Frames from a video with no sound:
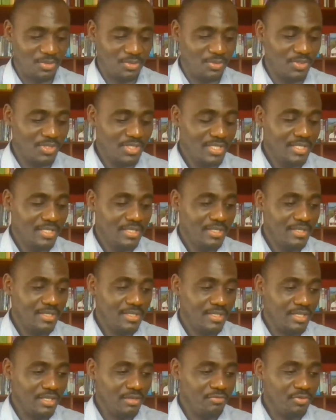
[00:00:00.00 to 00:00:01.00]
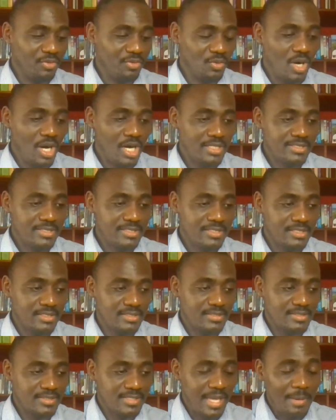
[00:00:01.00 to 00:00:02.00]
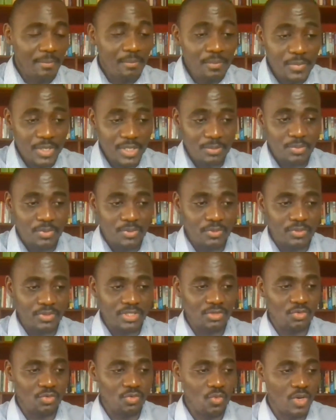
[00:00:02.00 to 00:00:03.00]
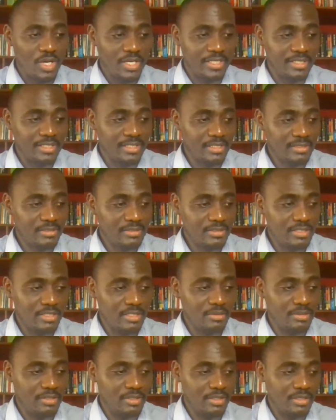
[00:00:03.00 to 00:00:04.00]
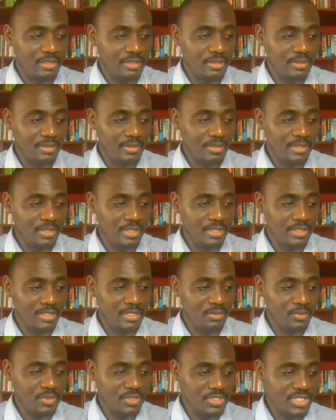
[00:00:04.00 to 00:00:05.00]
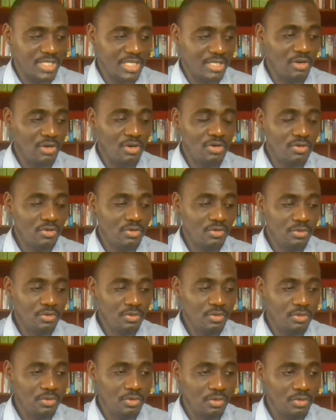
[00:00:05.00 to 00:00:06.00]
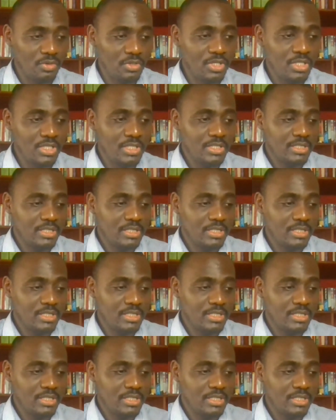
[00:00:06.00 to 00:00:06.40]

So if you ask some people in Rwanda, they will say, no, no, no, no, no.